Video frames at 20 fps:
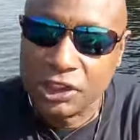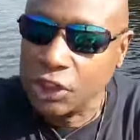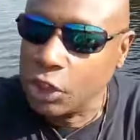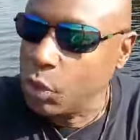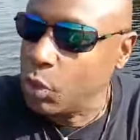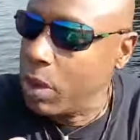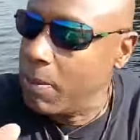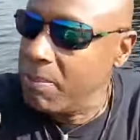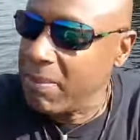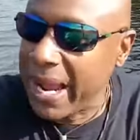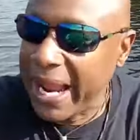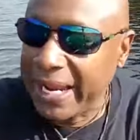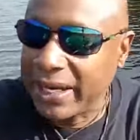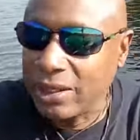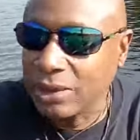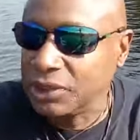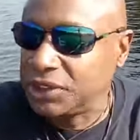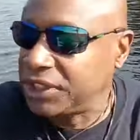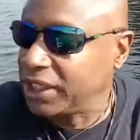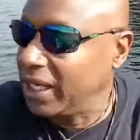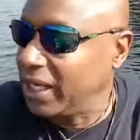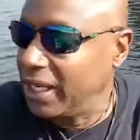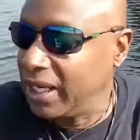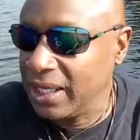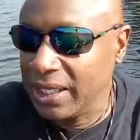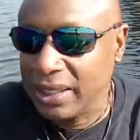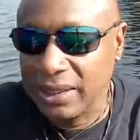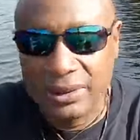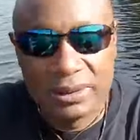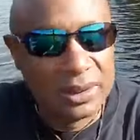So when Michael,
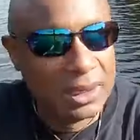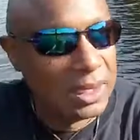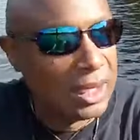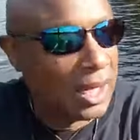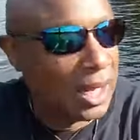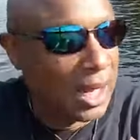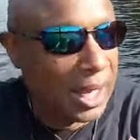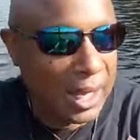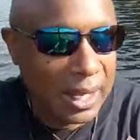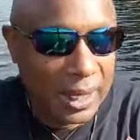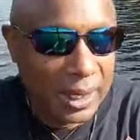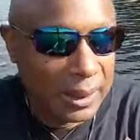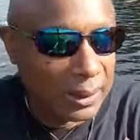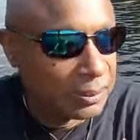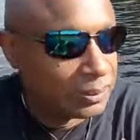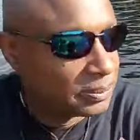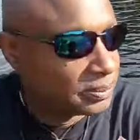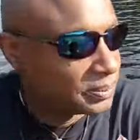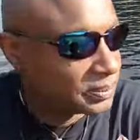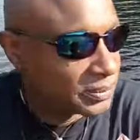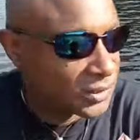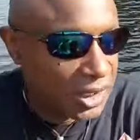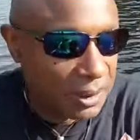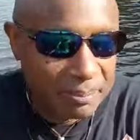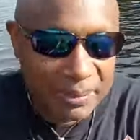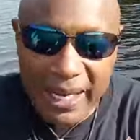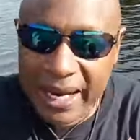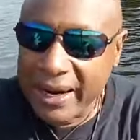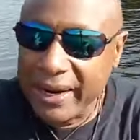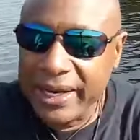John, um,
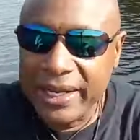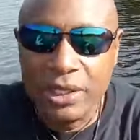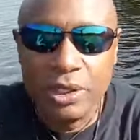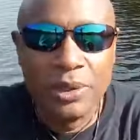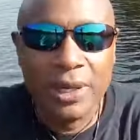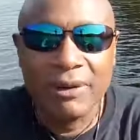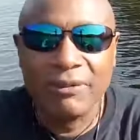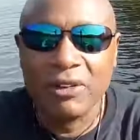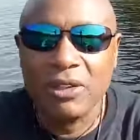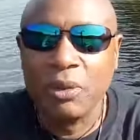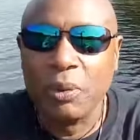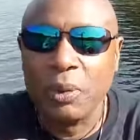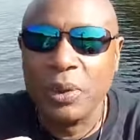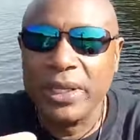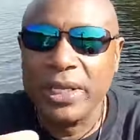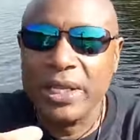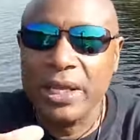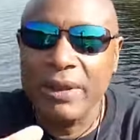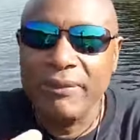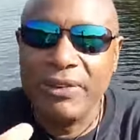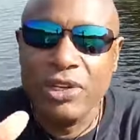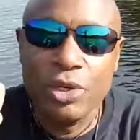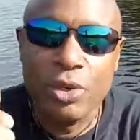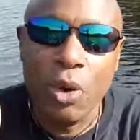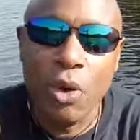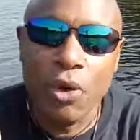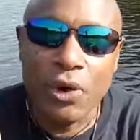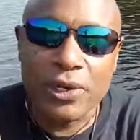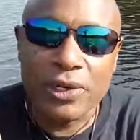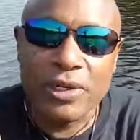Barry, whoever, whenever you
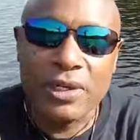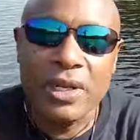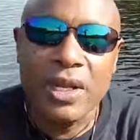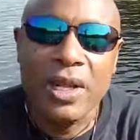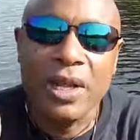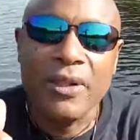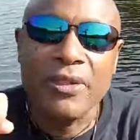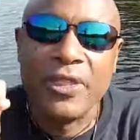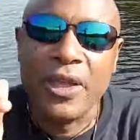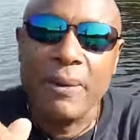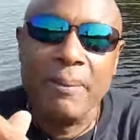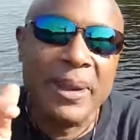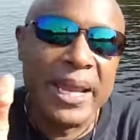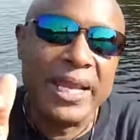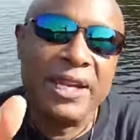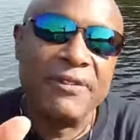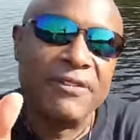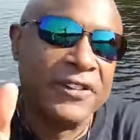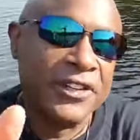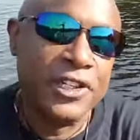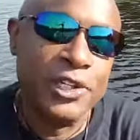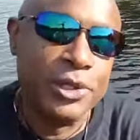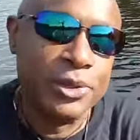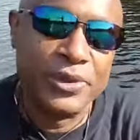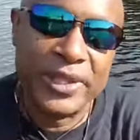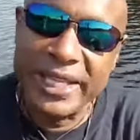order, they're made for you.